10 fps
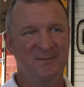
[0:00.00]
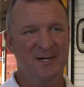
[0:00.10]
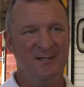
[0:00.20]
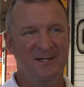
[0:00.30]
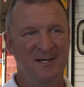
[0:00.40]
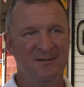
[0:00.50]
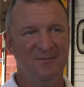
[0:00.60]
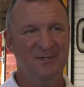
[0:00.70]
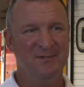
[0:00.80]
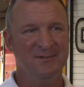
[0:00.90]
about that,
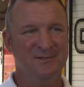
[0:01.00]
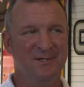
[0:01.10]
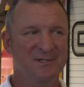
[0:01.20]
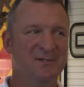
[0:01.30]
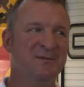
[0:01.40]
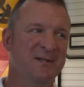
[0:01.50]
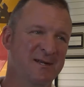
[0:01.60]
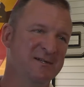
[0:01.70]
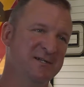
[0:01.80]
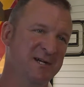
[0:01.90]
but there's also a lot
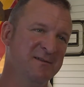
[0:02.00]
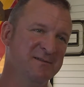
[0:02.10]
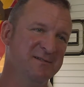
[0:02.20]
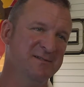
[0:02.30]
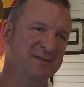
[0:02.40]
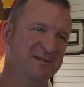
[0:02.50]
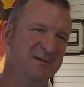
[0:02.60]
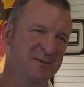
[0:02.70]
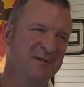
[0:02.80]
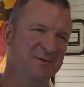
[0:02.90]
of challenges that
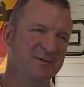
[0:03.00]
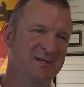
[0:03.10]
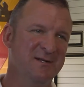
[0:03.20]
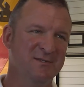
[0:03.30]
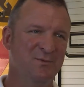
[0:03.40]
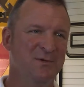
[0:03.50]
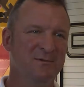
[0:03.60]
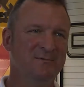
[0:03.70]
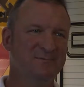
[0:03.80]
come along with that as well.